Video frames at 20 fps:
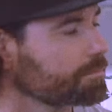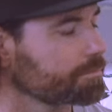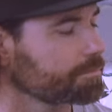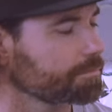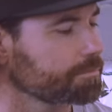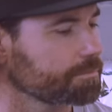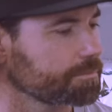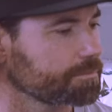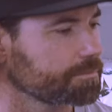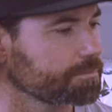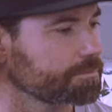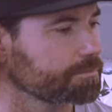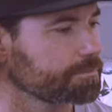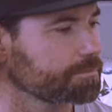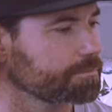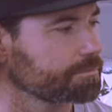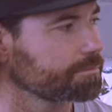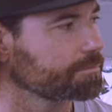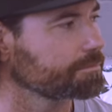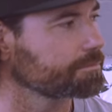
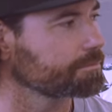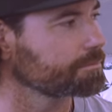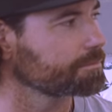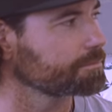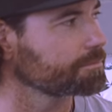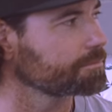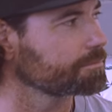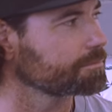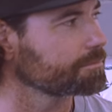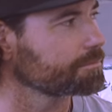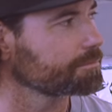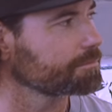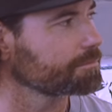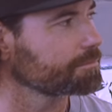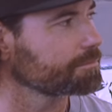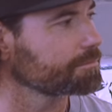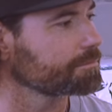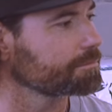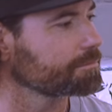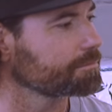
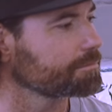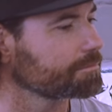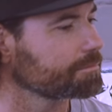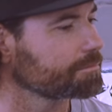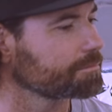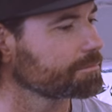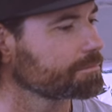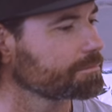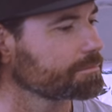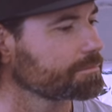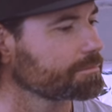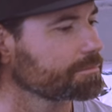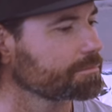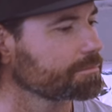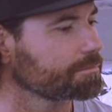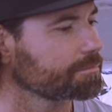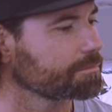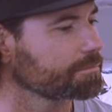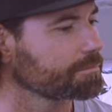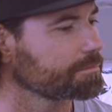
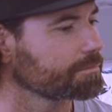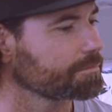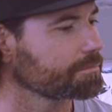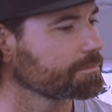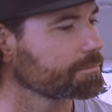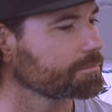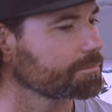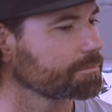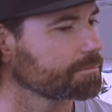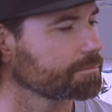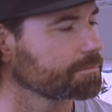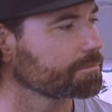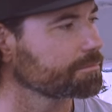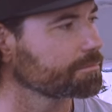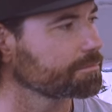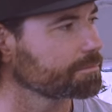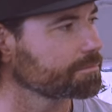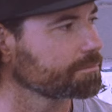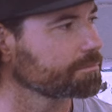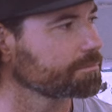
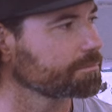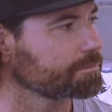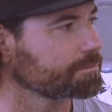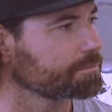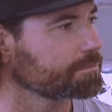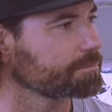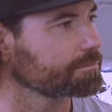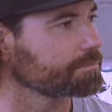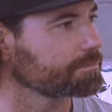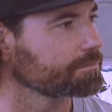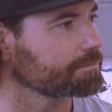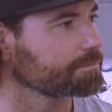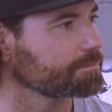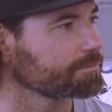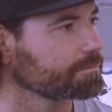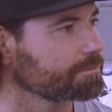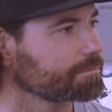(silent)